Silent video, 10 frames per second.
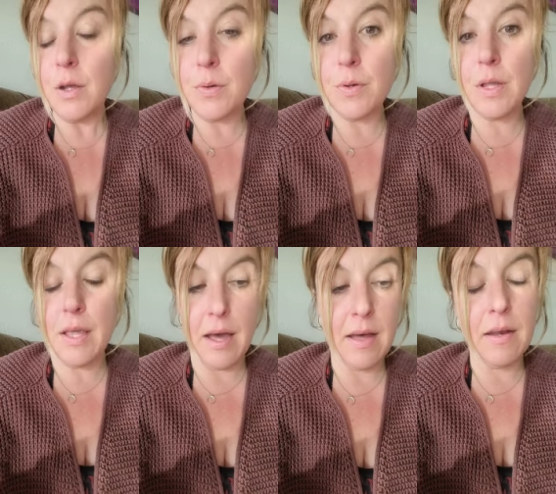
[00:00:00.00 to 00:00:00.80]
don't
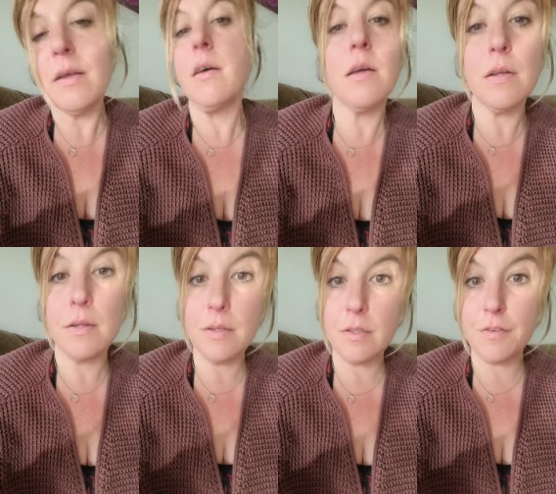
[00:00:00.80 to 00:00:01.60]
get
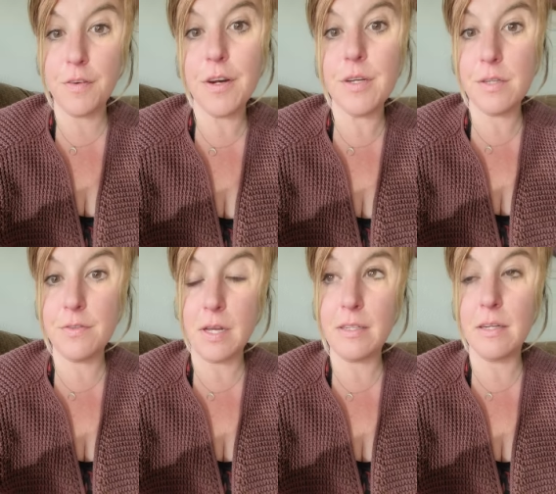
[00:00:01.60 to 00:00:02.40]
deferrals of
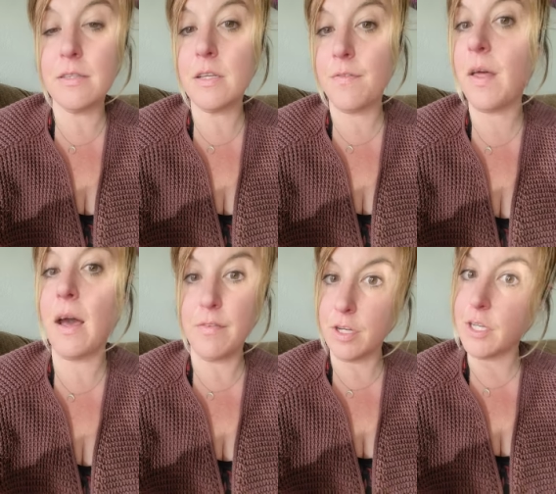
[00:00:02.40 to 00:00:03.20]
sentence if they
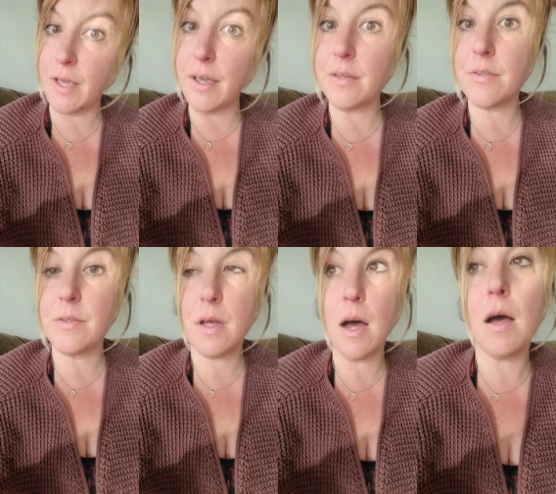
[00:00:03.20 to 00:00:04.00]
have a good case,
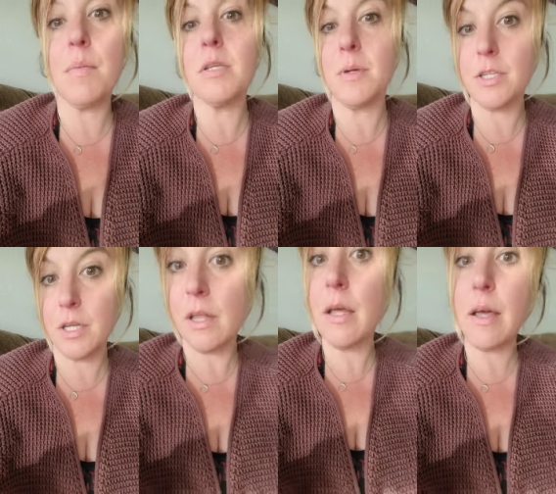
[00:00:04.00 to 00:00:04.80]
especially
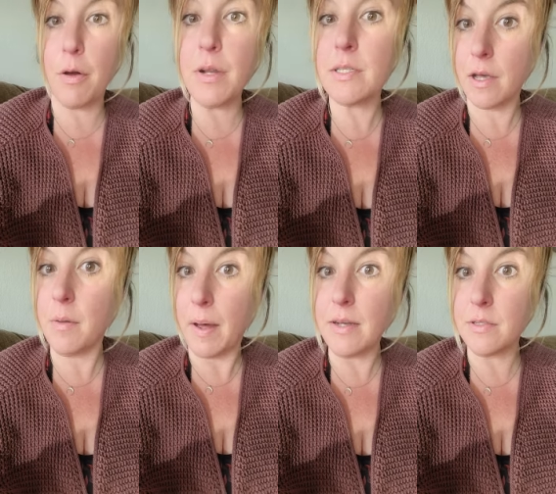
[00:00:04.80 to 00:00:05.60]
in like counties like El
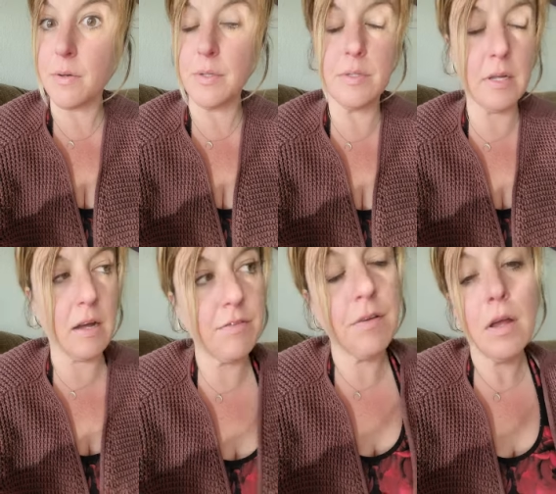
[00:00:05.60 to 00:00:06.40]
Paso and
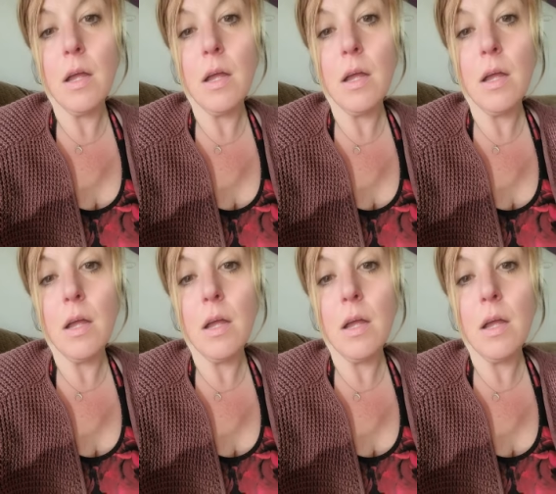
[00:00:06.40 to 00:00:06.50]
stuff.